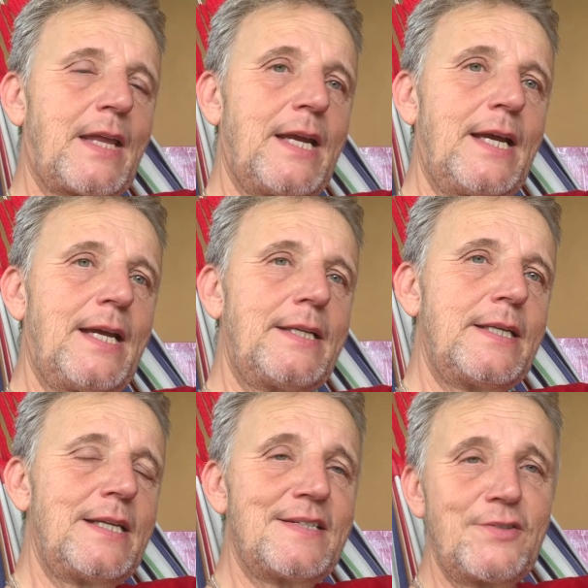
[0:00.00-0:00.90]
And
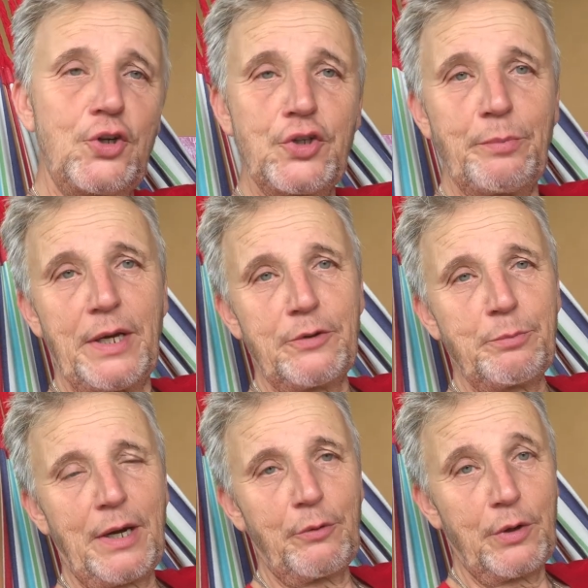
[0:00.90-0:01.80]
it's not about
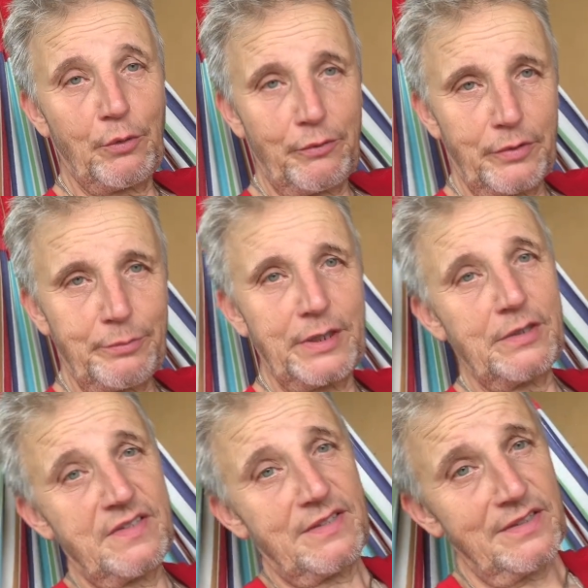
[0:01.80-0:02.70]
power over,
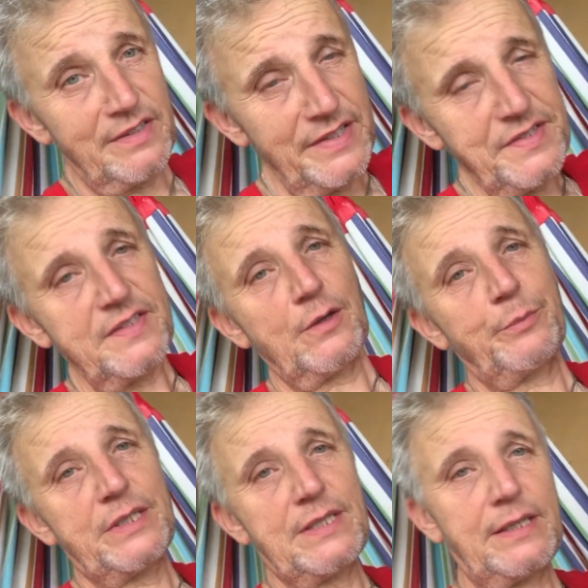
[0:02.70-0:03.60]
because this is
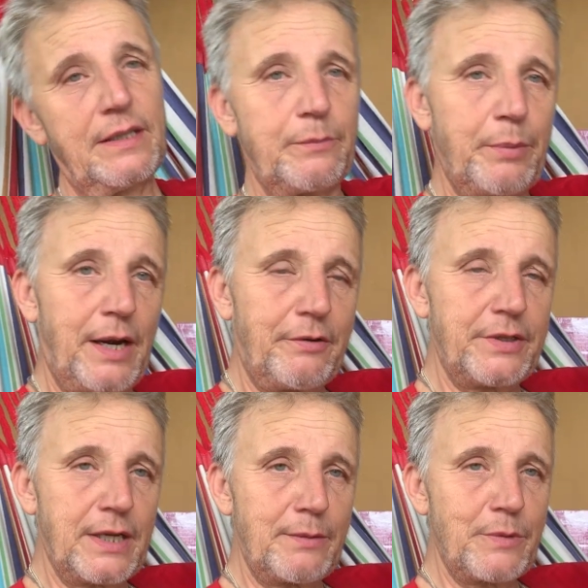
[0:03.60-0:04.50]
obviously the
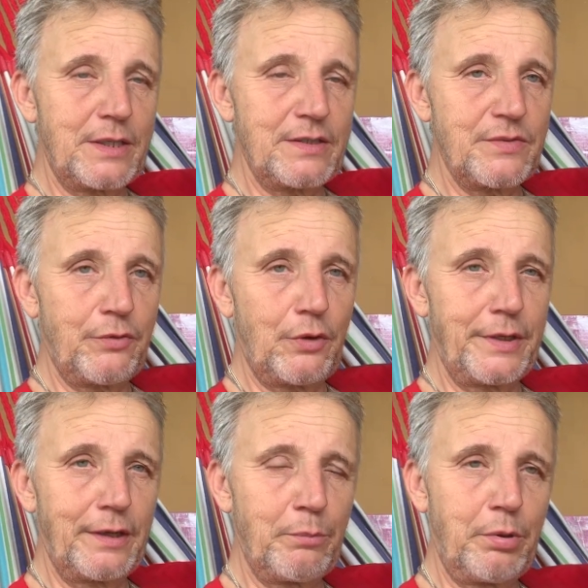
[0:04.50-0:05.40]
paradigm that is
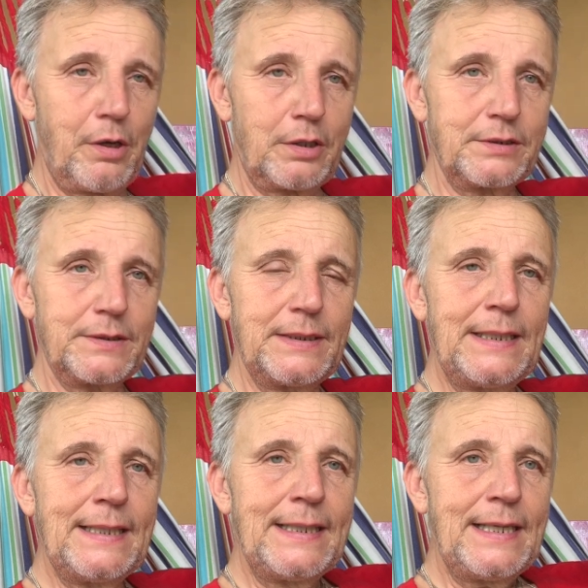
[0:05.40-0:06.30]
falling apart.
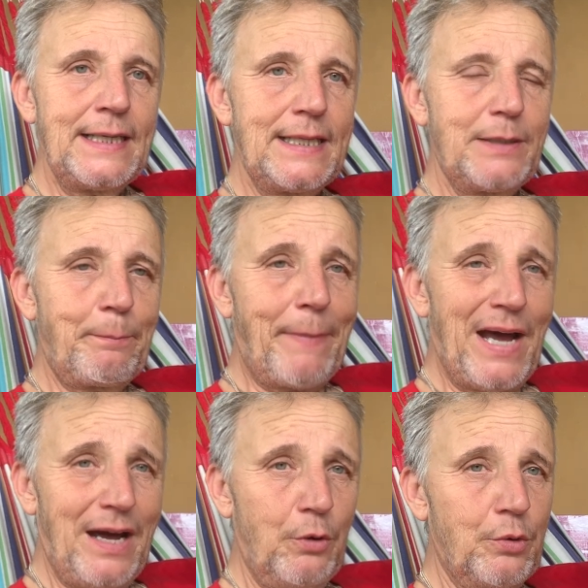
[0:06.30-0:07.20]
The
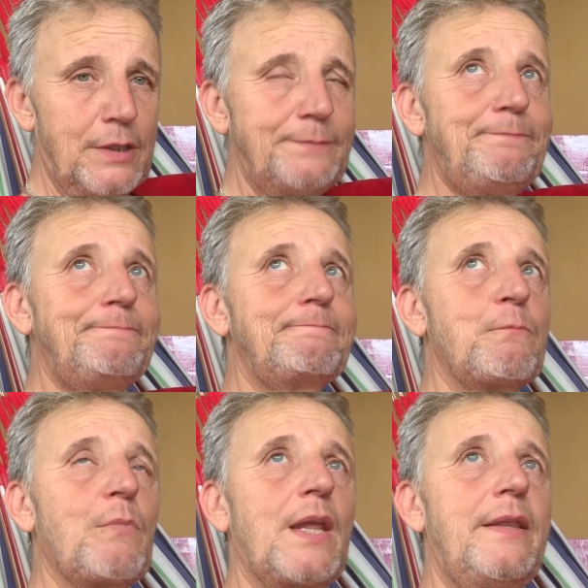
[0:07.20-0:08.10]
power
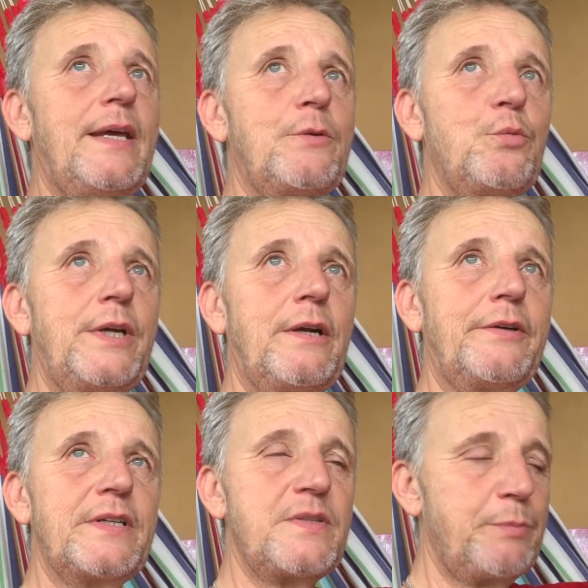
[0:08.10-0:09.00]
that we are
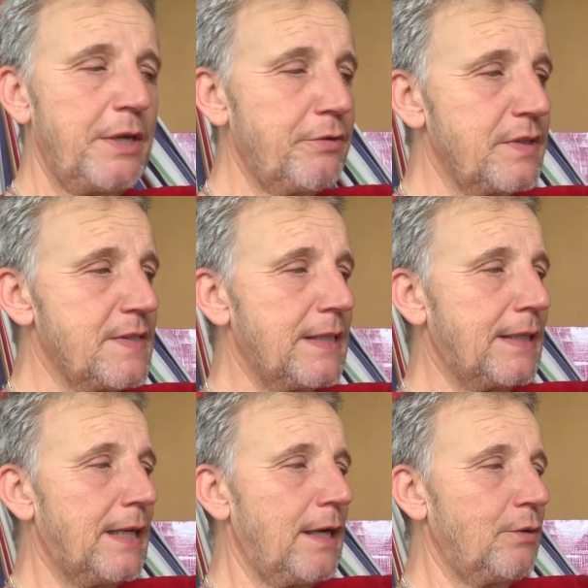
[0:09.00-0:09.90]

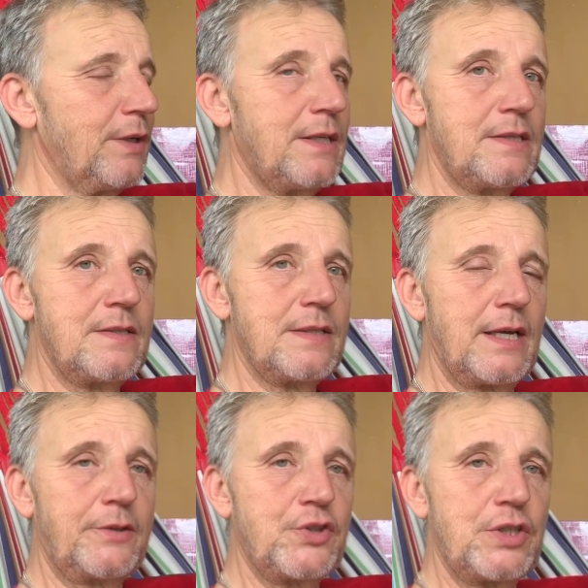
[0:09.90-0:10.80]
experiencing now is
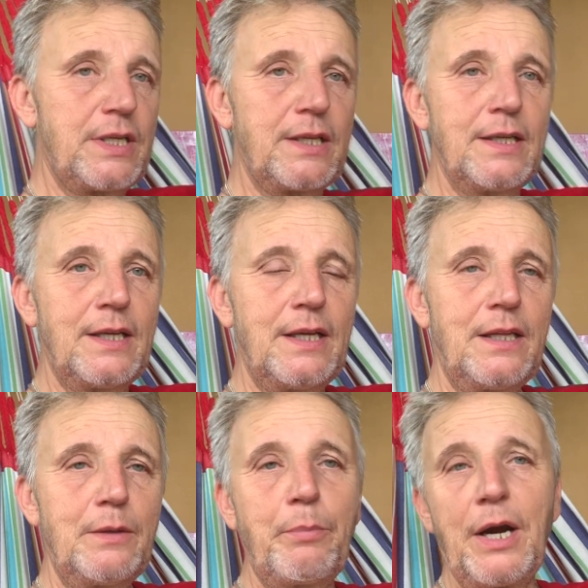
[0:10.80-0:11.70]
actually
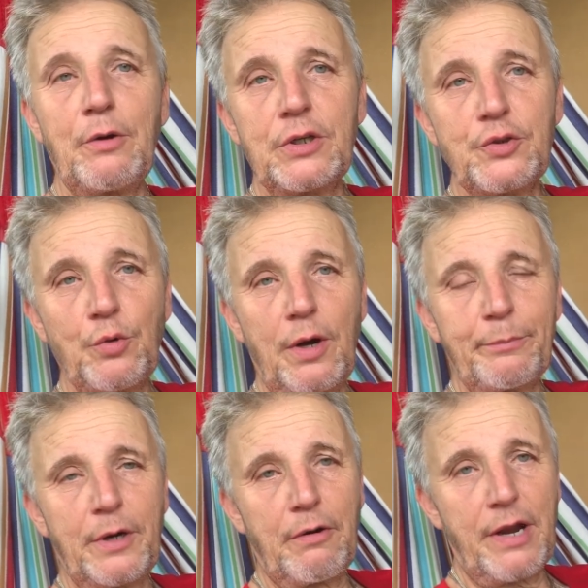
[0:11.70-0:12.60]
the power to
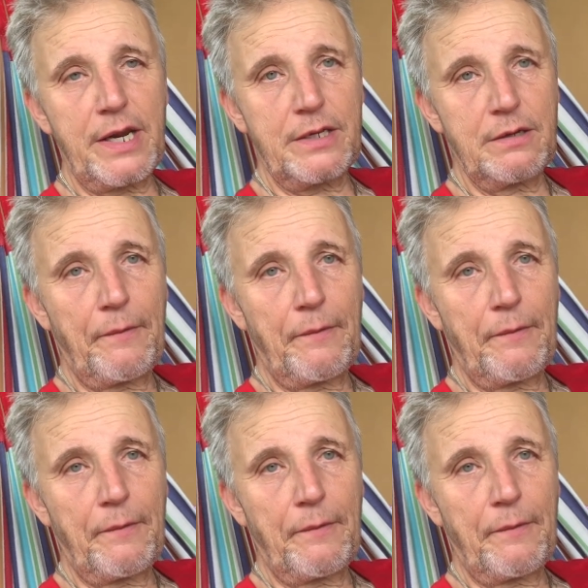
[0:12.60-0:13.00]
upgrade,